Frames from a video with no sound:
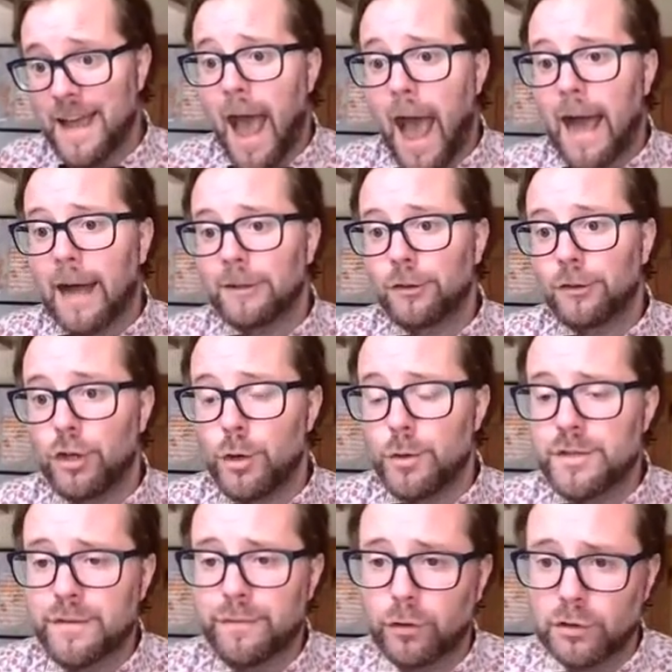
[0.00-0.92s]
and
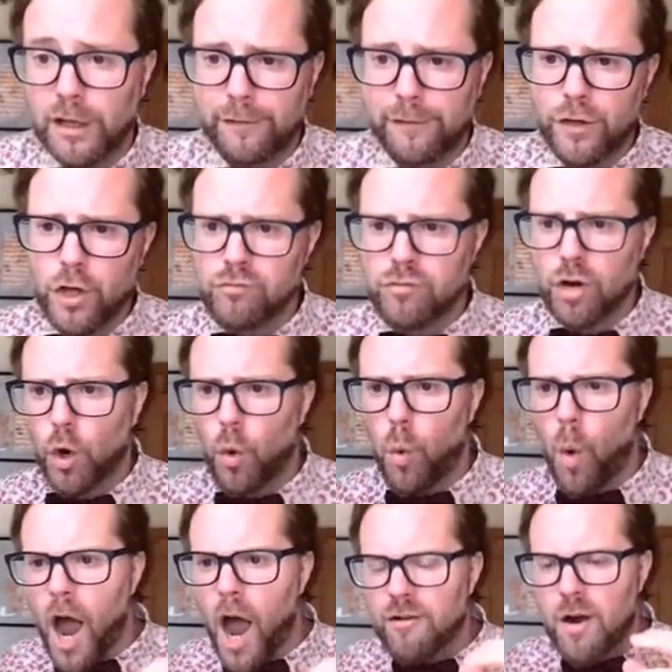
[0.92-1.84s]
useful if you
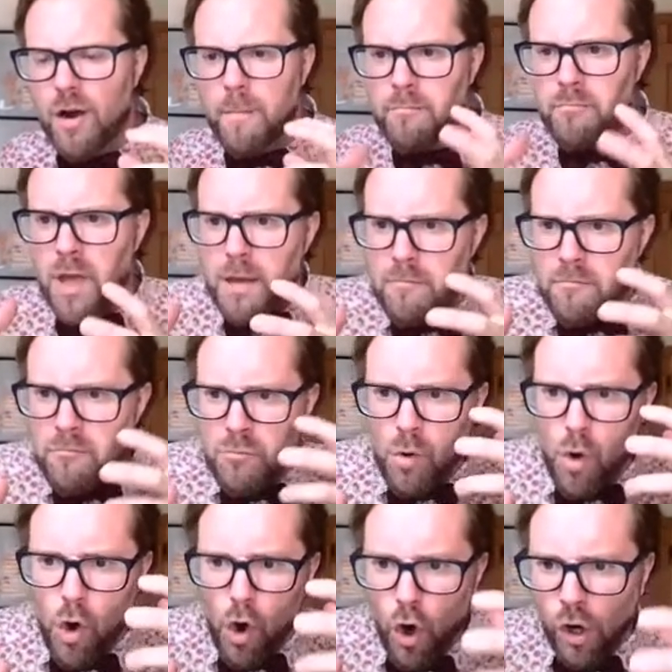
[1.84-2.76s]
require a bit
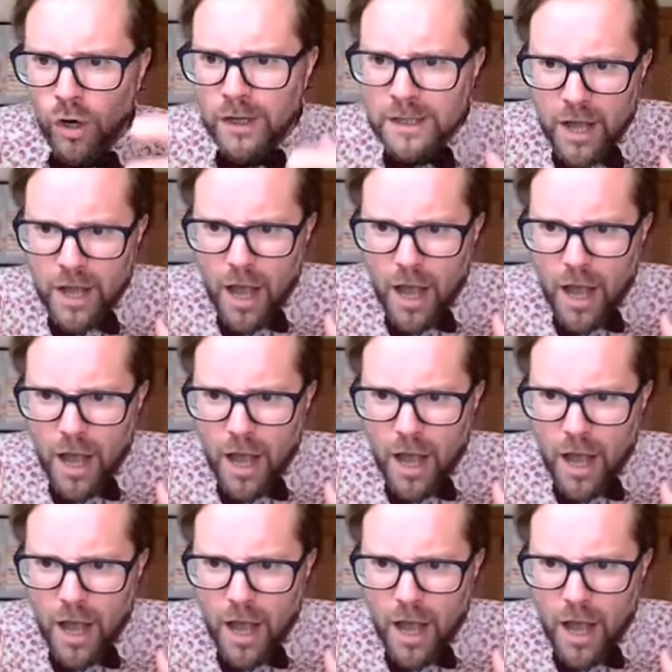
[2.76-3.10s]
more